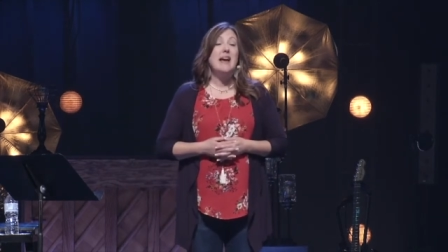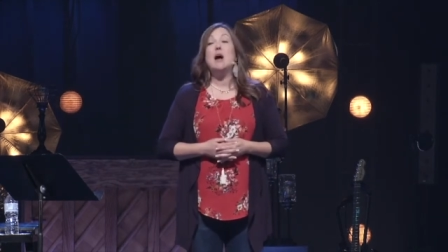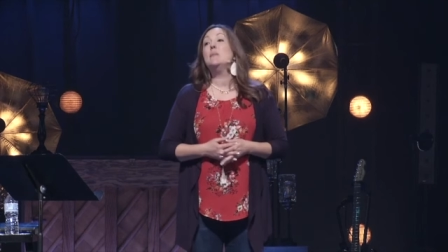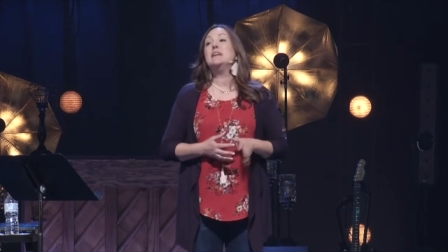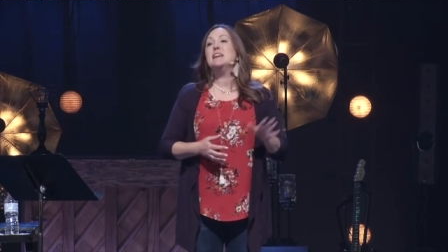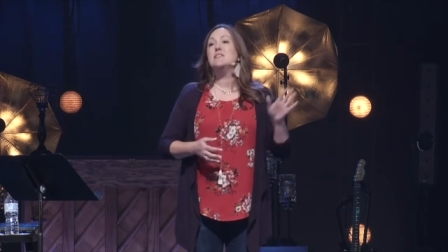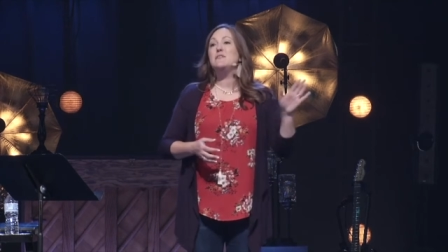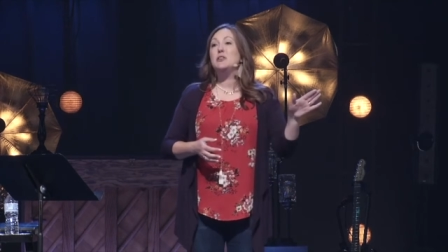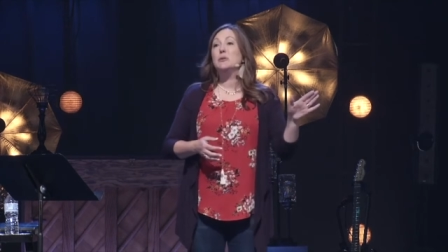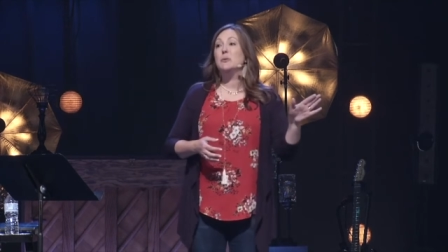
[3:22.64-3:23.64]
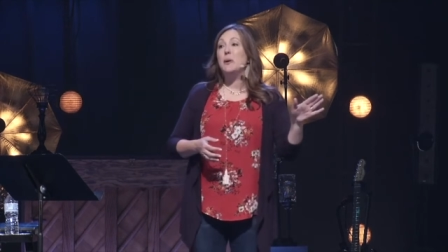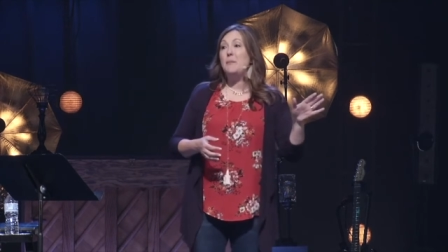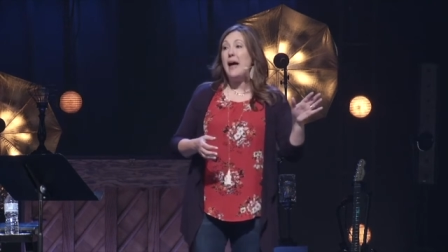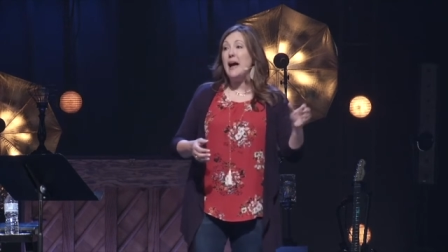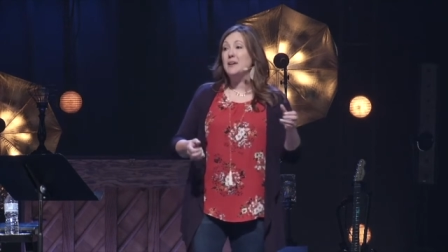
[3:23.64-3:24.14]
How many of you
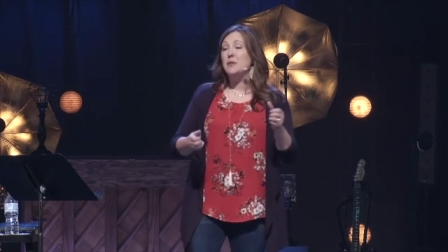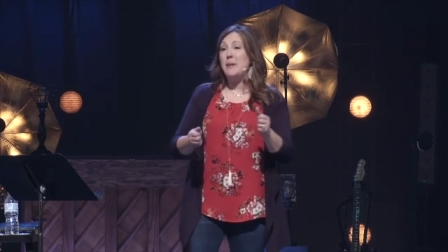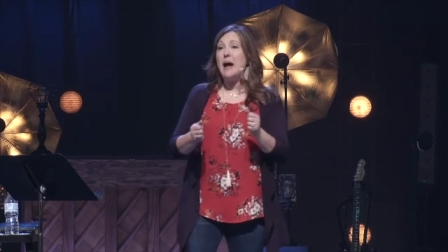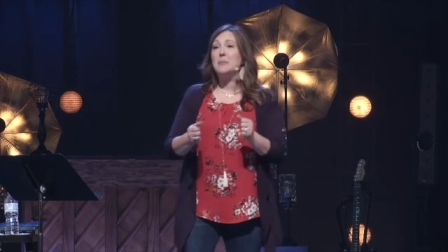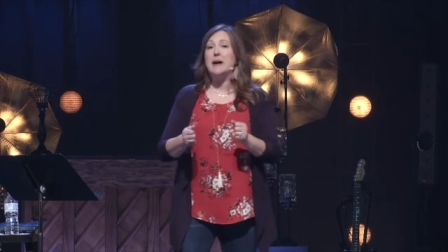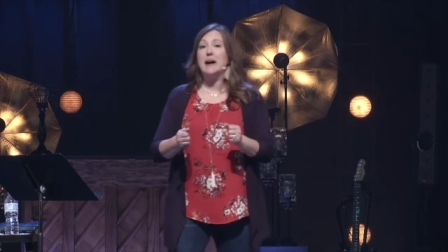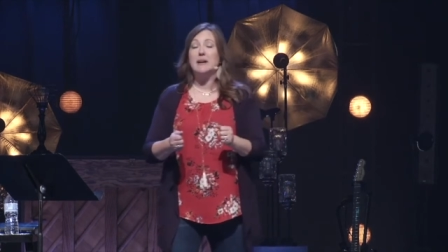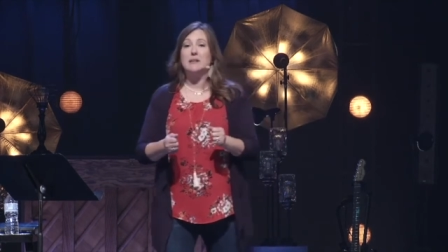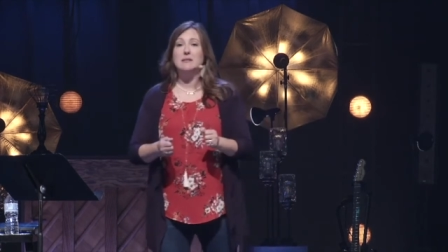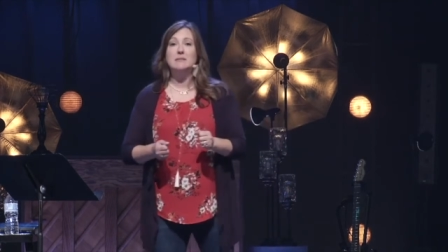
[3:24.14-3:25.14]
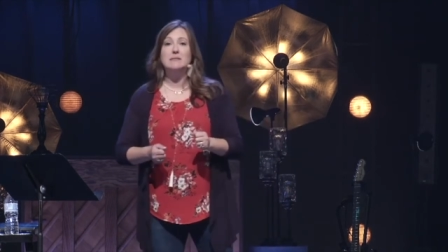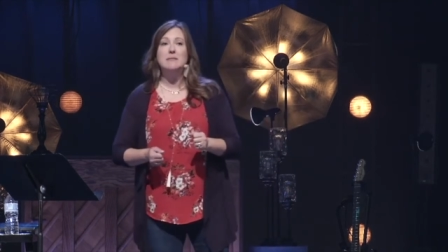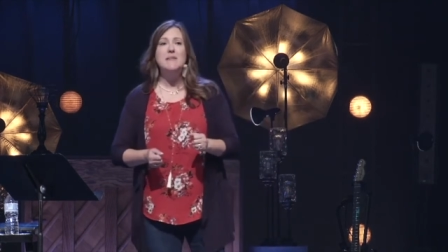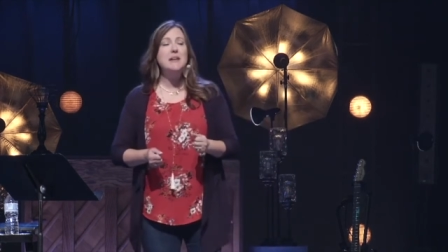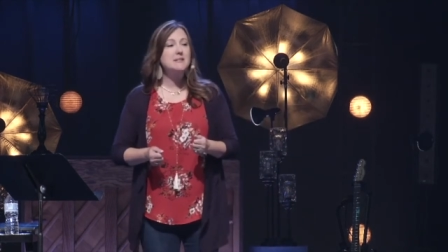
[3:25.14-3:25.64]
pack the backpack?
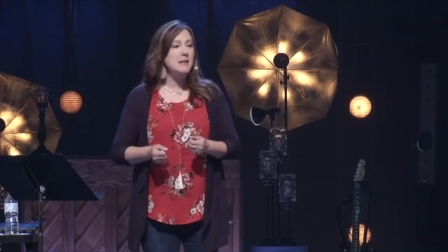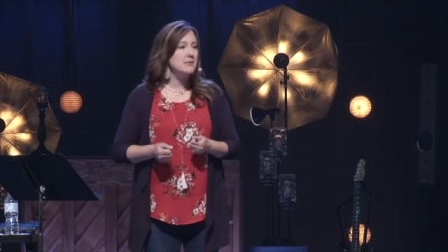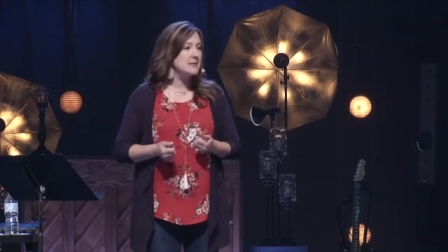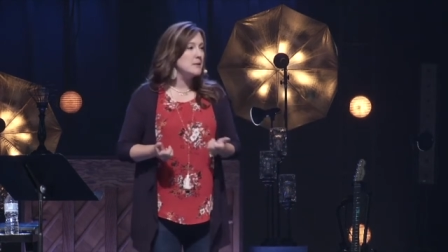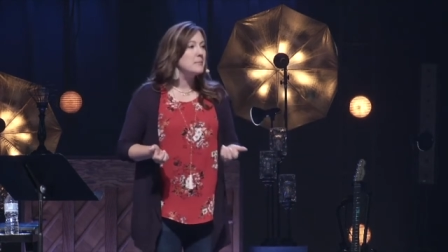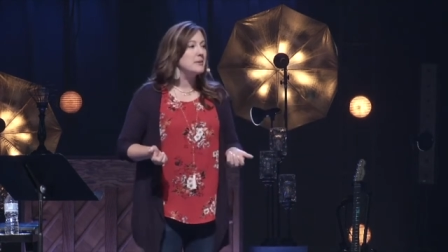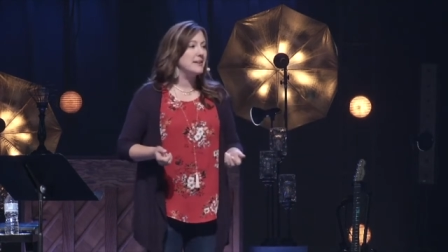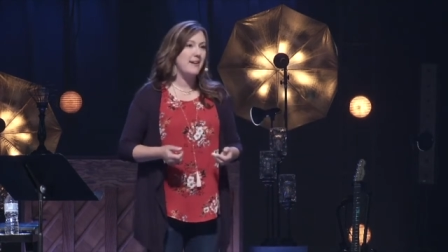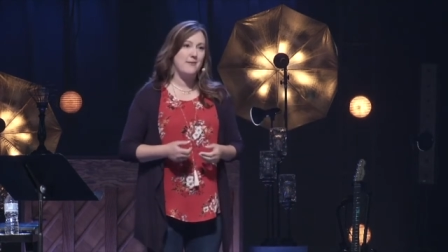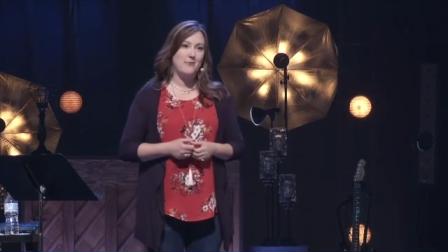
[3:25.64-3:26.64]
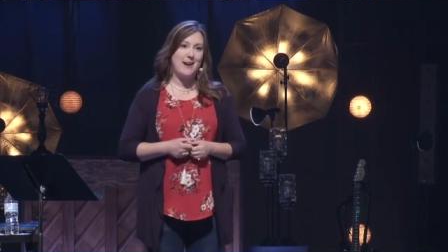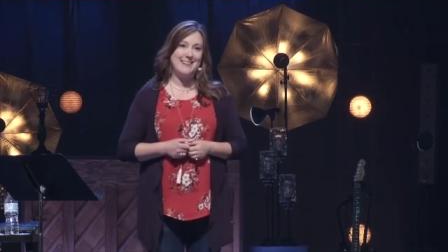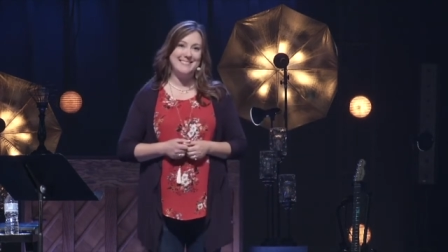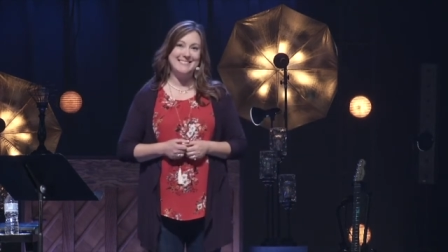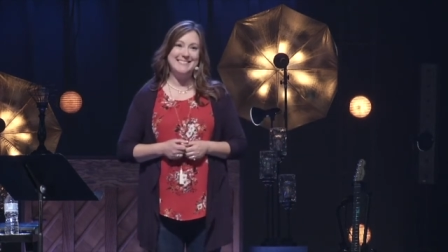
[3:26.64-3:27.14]
And that sounds simple enough,
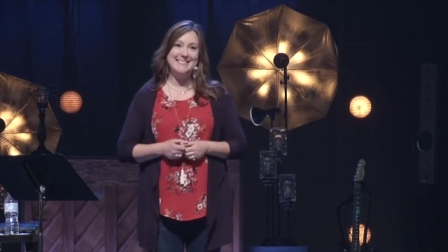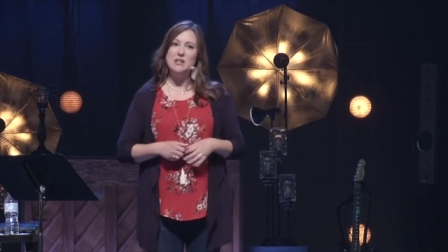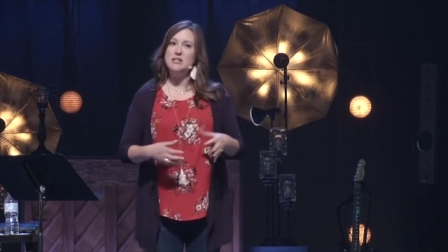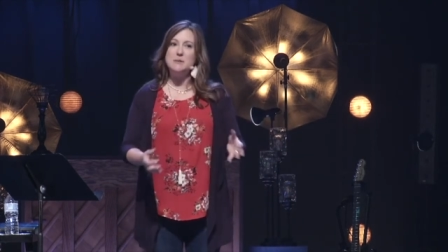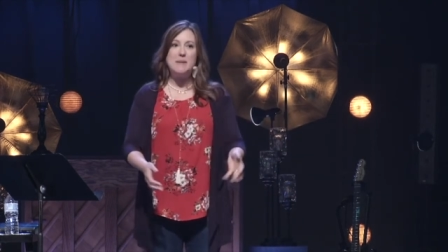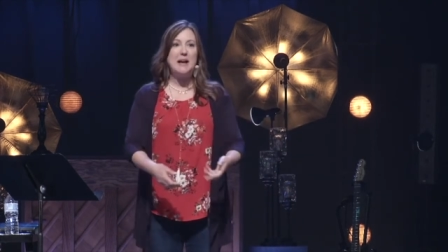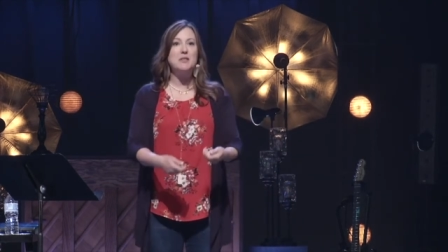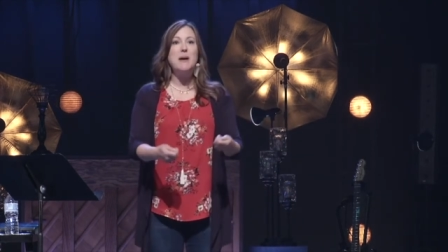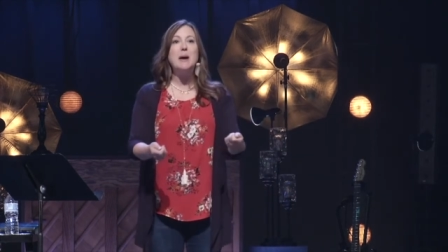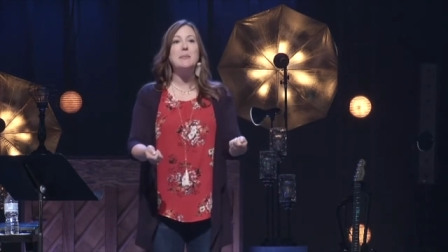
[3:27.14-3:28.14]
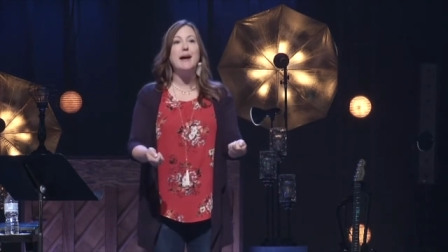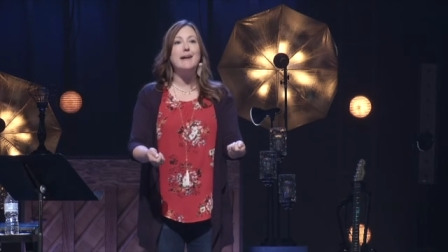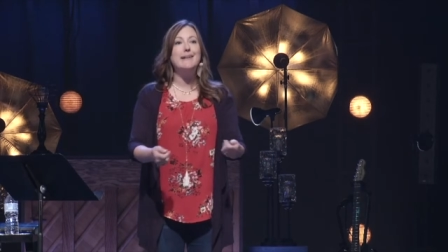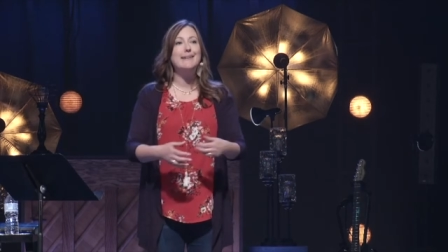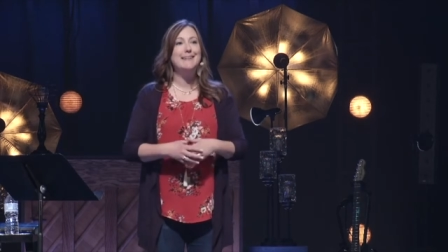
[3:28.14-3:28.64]
right? You just pack the
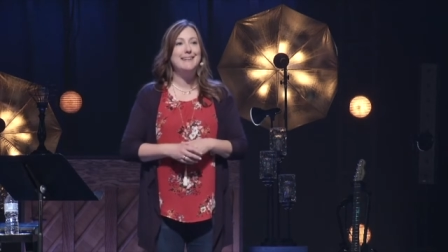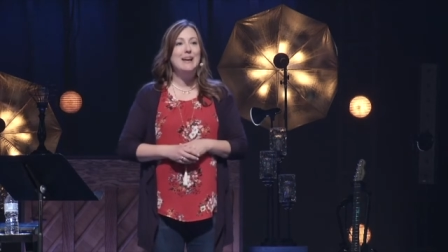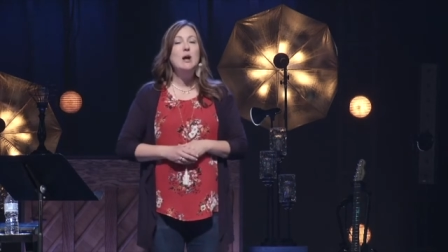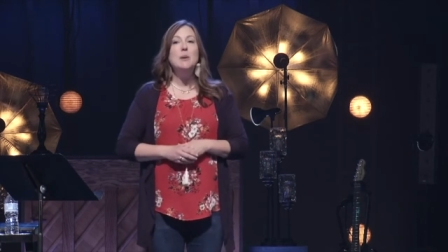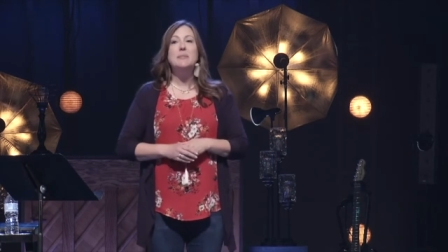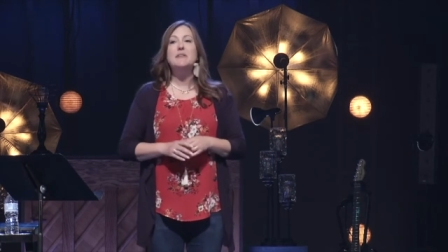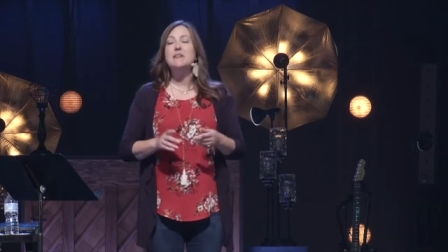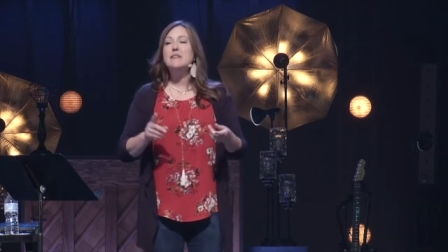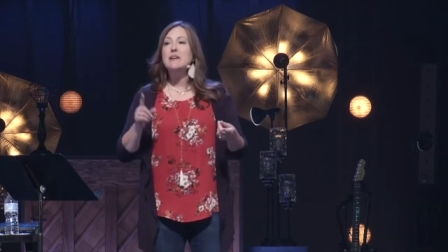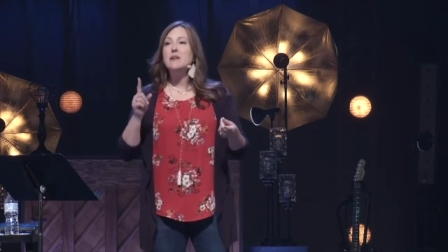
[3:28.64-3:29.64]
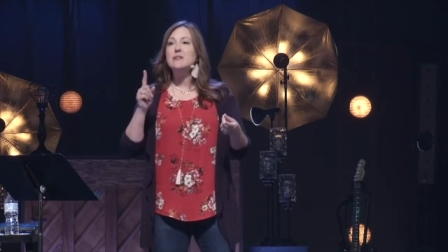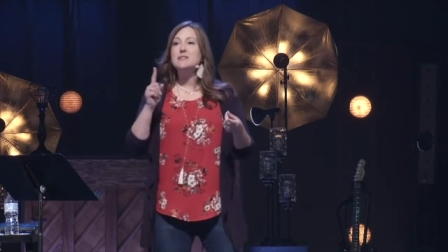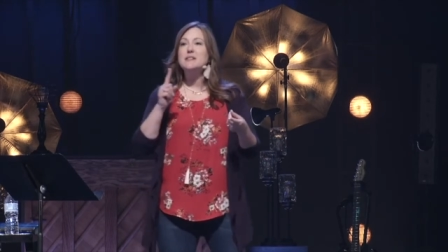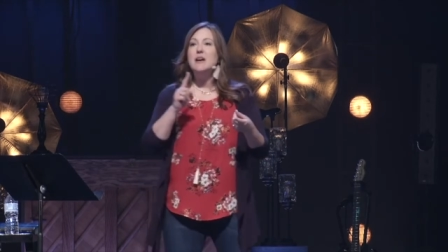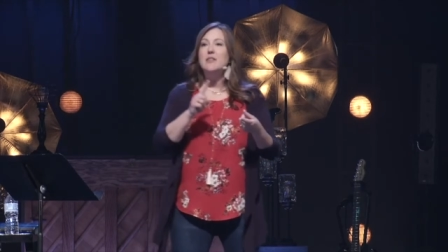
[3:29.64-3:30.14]
backpack. But then
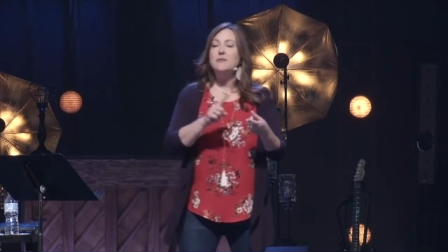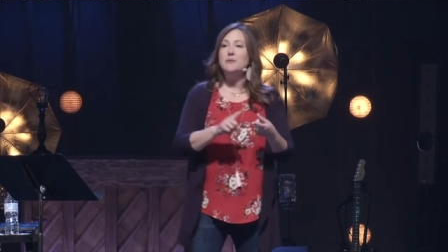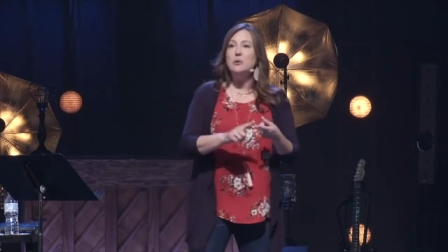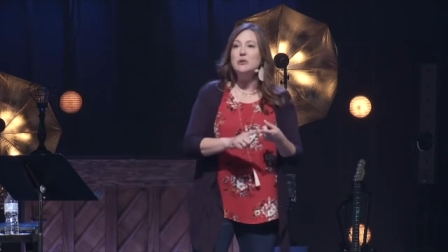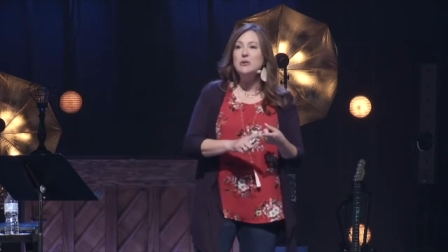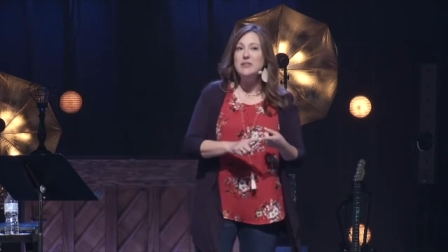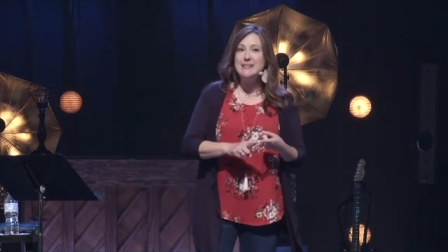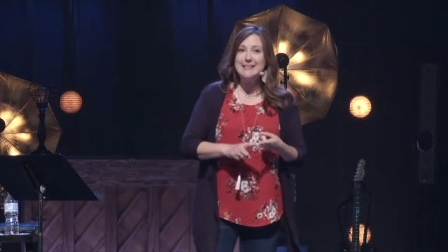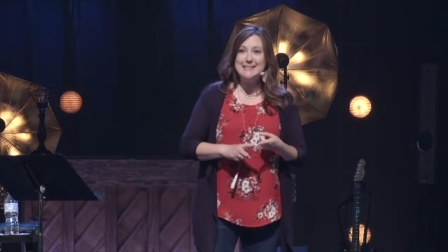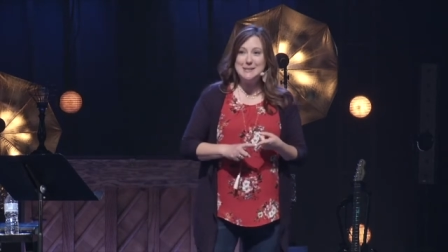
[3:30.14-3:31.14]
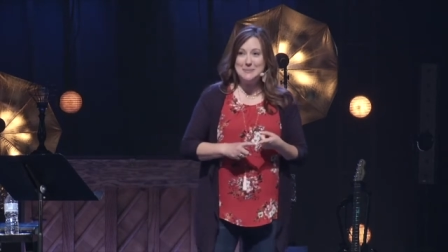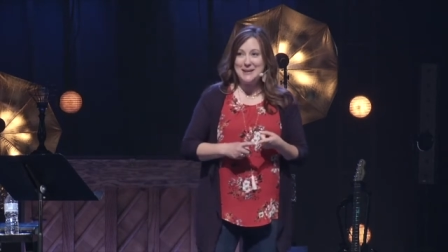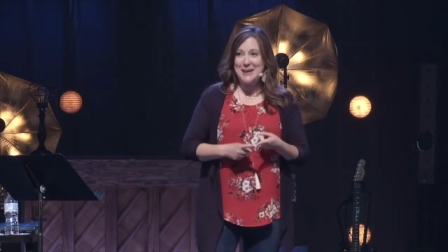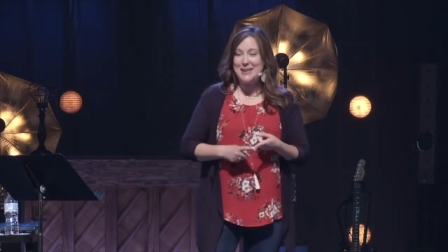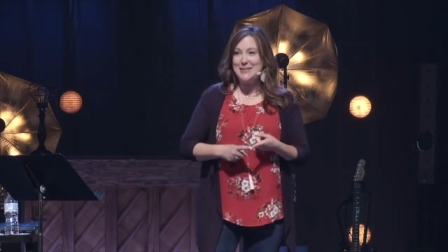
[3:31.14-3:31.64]
there's the folder that needs to
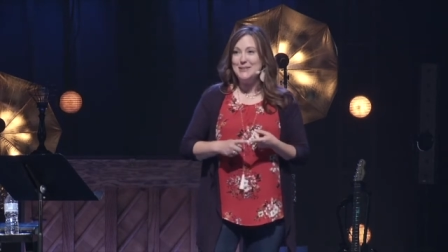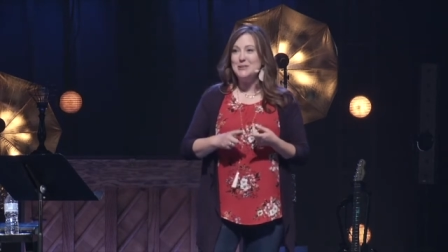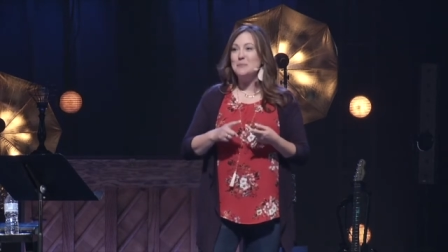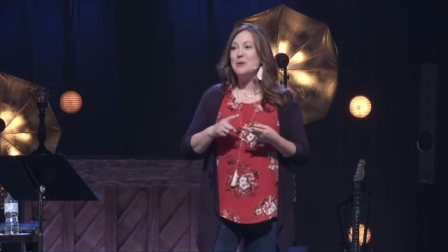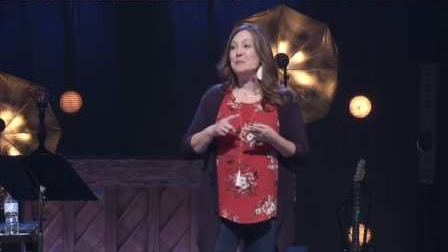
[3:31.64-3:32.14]
be in there, the